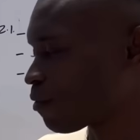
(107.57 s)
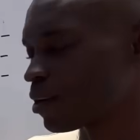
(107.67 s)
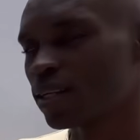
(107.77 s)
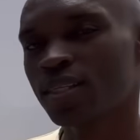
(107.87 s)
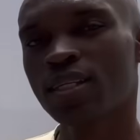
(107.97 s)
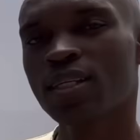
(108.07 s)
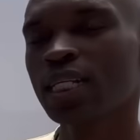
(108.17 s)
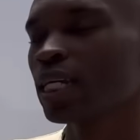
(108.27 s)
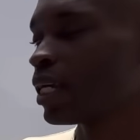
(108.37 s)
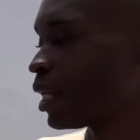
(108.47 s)
financing
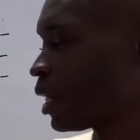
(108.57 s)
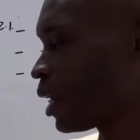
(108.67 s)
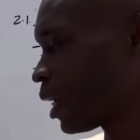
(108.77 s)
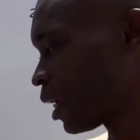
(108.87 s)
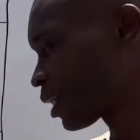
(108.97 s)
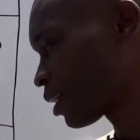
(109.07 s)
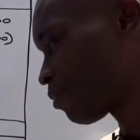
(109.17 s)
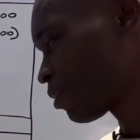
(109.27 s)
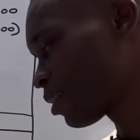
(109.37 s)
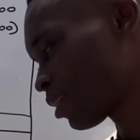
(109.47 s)

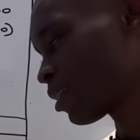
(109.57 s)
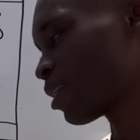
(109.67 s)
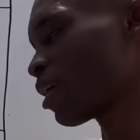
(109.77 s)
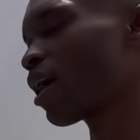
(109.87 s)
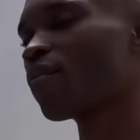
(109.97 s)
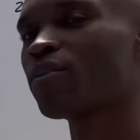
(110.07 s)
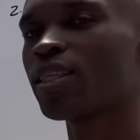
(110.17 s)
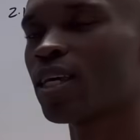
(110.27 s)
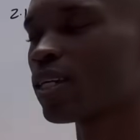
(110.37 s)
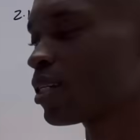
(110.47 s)
activities then after
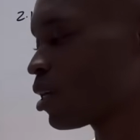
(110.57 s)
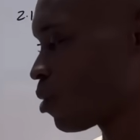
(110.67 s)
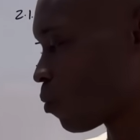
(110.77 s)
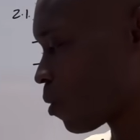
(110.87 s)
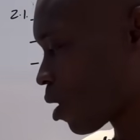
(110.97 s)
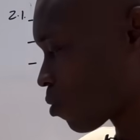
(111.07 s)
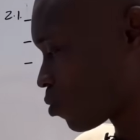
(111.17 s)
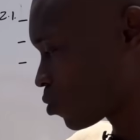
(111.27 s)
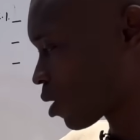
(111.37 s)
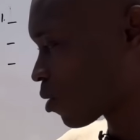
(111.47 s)
that we are
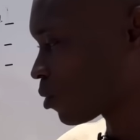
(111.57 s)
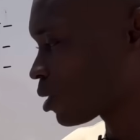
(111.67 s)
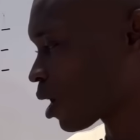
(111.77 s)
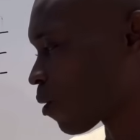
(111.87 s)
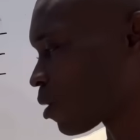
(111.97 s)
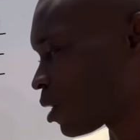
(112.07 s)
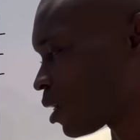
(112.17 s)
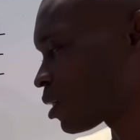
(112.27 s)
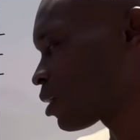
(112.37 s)
going to calculate our net